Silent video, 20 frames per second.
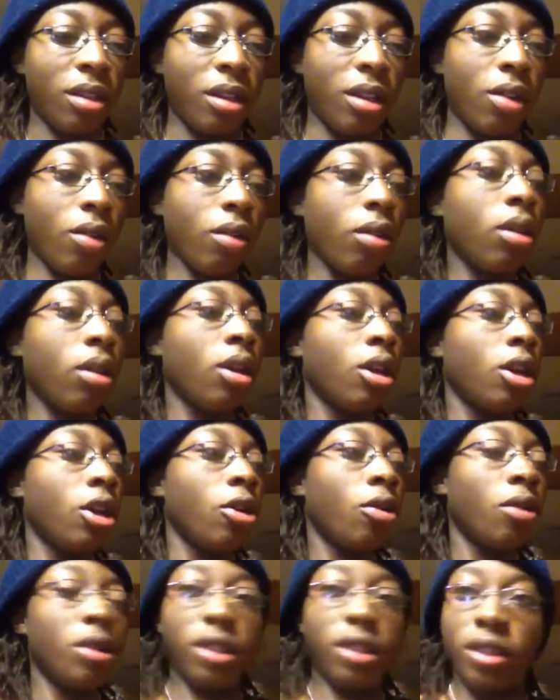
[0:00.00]
now,
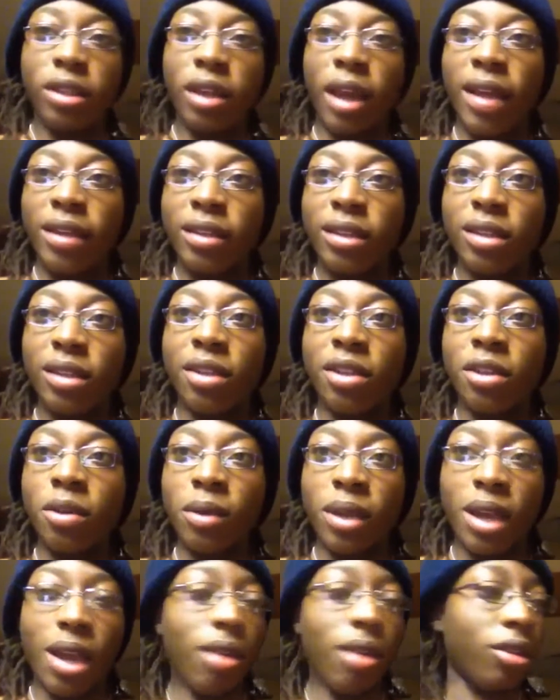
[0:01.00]
which is actually new
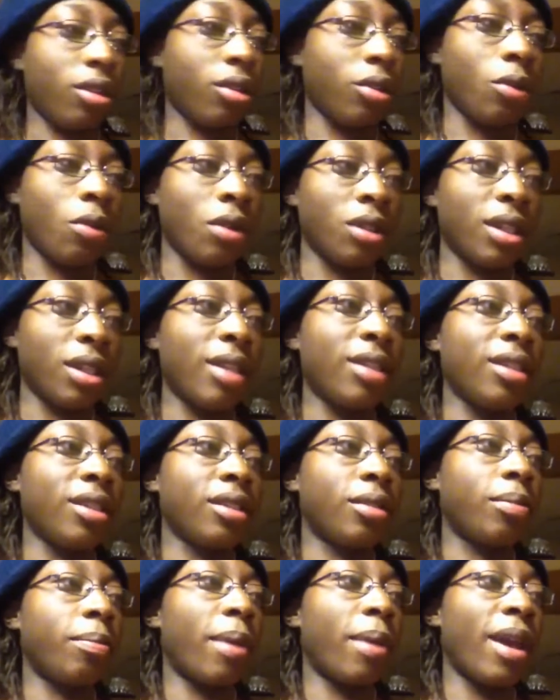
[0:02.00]
canister, which I
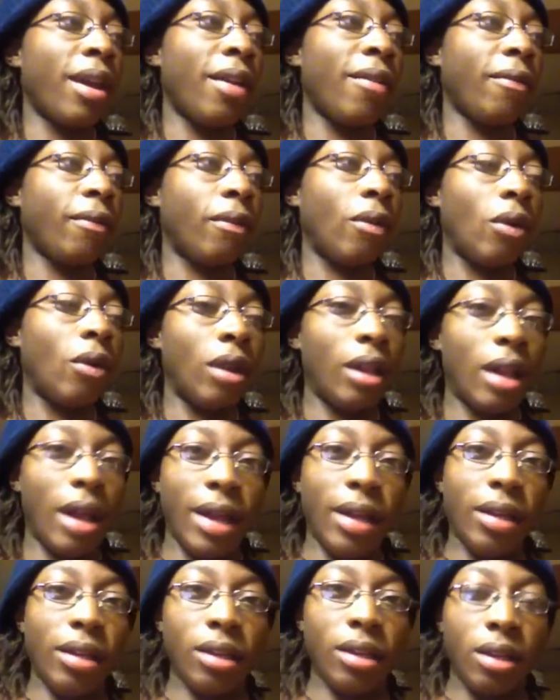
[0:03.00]
just paid for
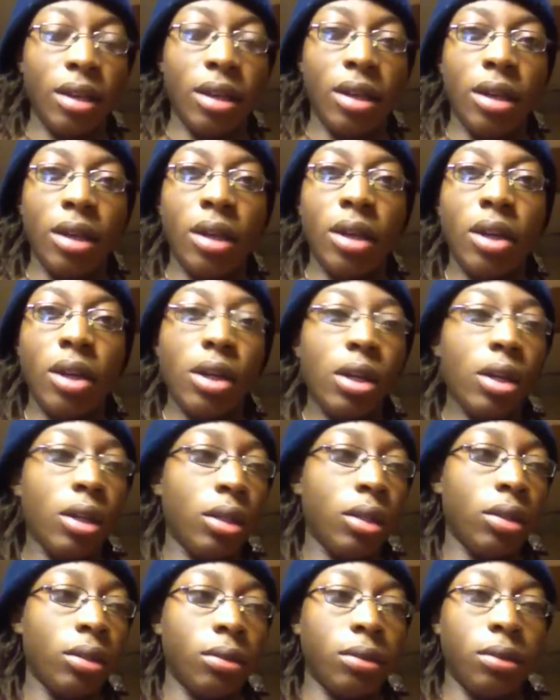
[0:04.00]
like
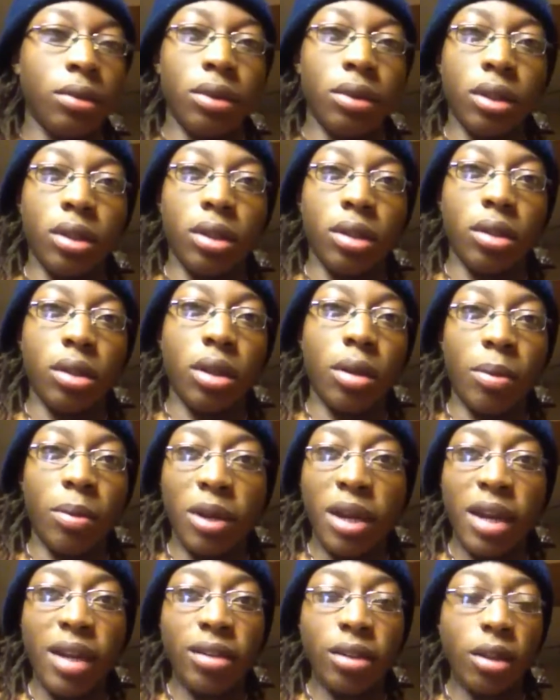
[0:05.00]
a couple
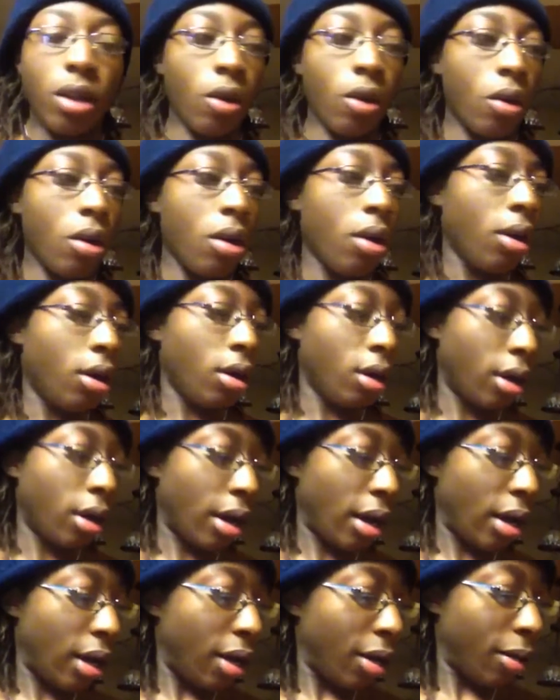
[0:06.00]
days ago.
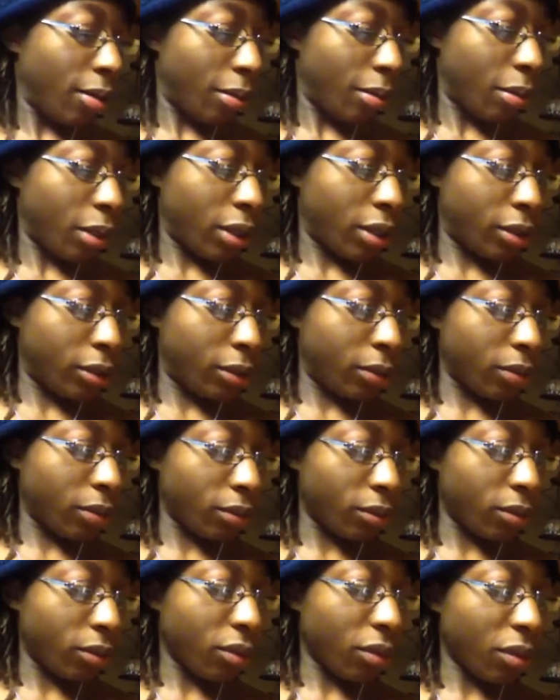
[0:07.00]
Um,
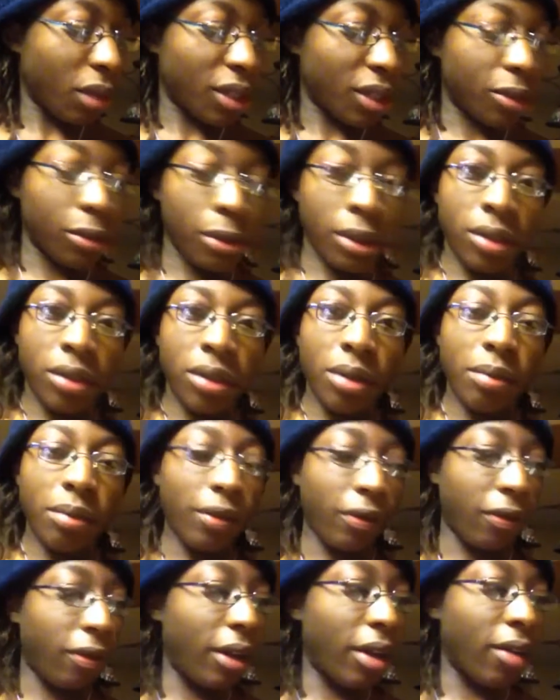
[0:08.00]
I switched up the
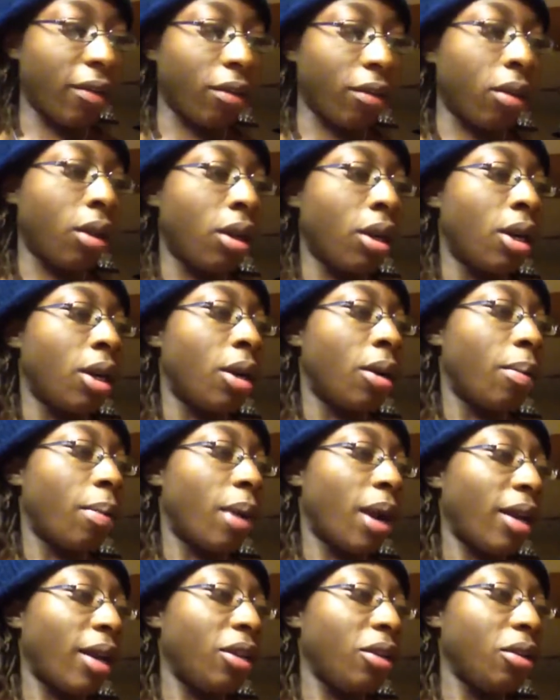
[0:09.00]
flavor,
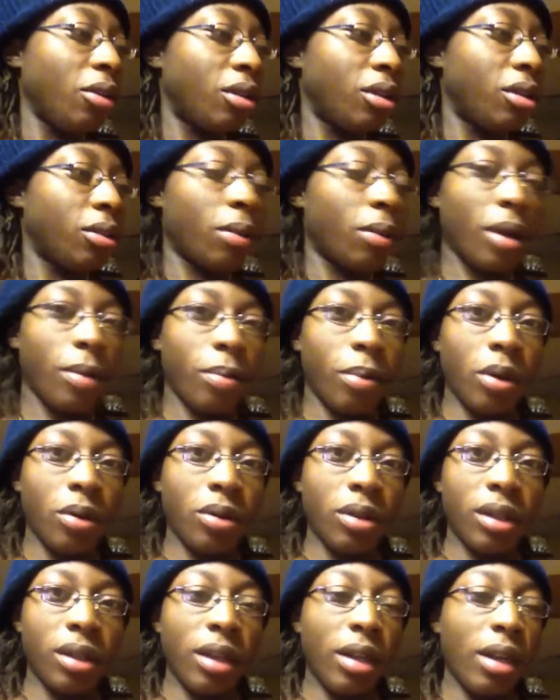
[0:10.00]
but I use this whey
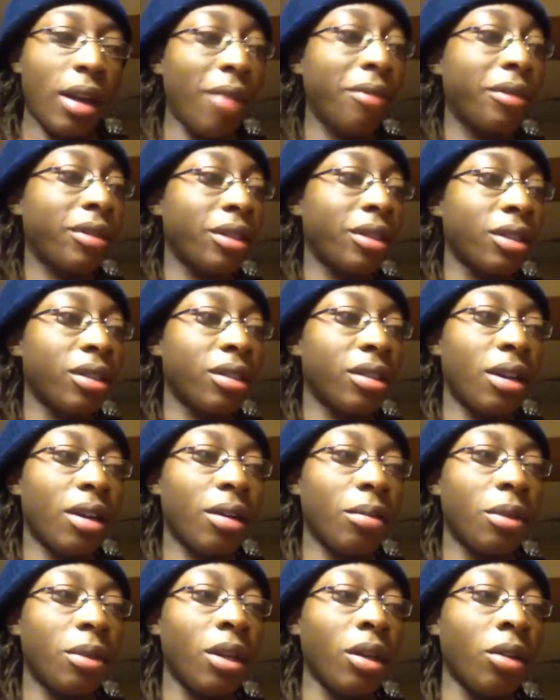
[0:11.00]
protein. I've searched it
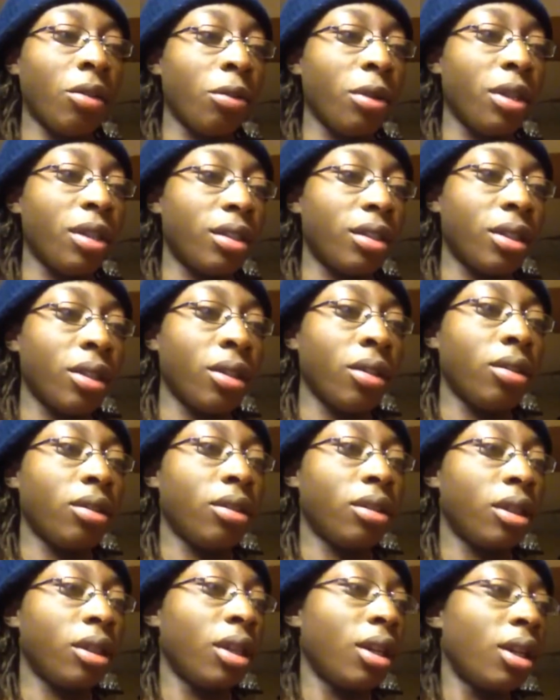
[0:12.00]
up, done the
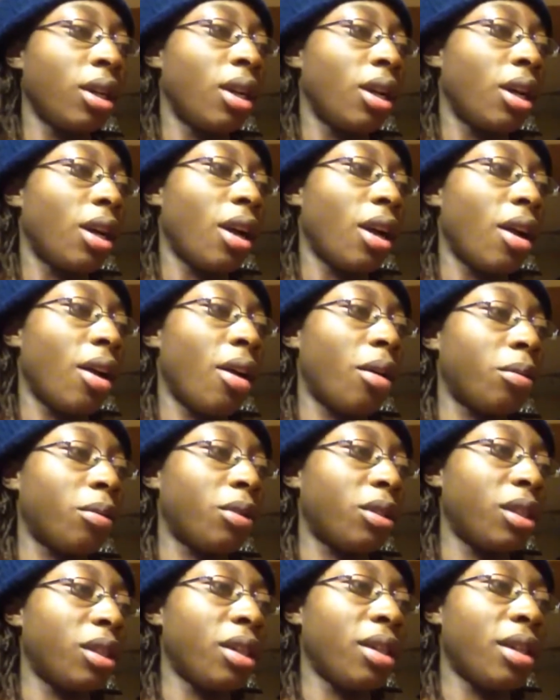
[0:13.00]
research,
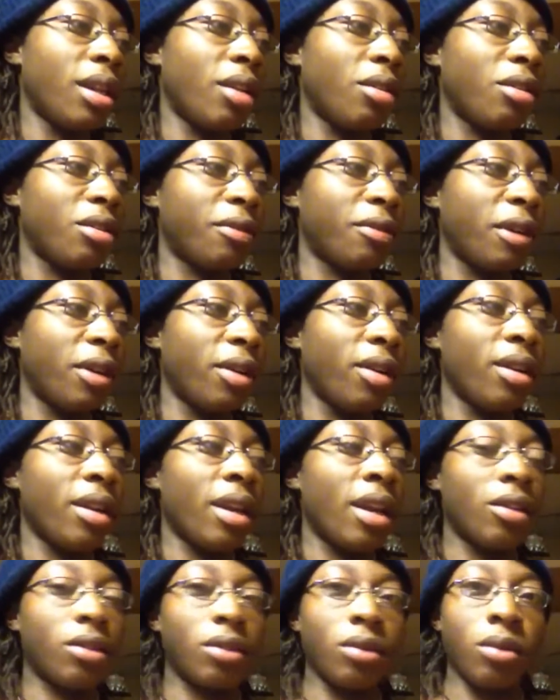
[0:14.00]
seeing that it's very
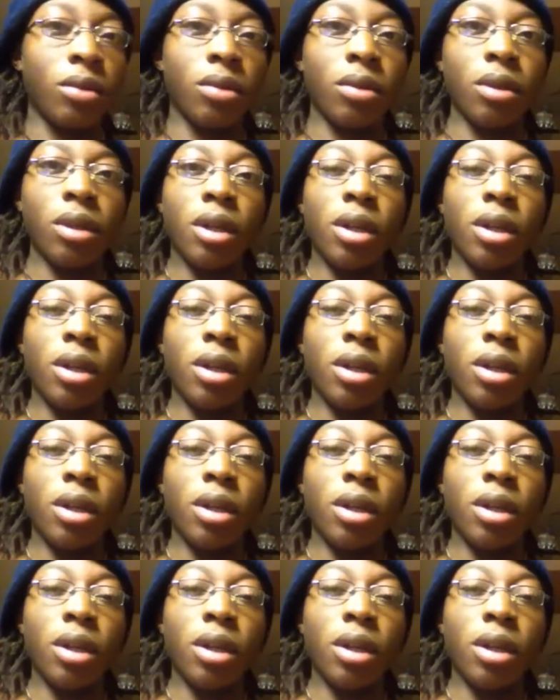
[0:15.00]
natural.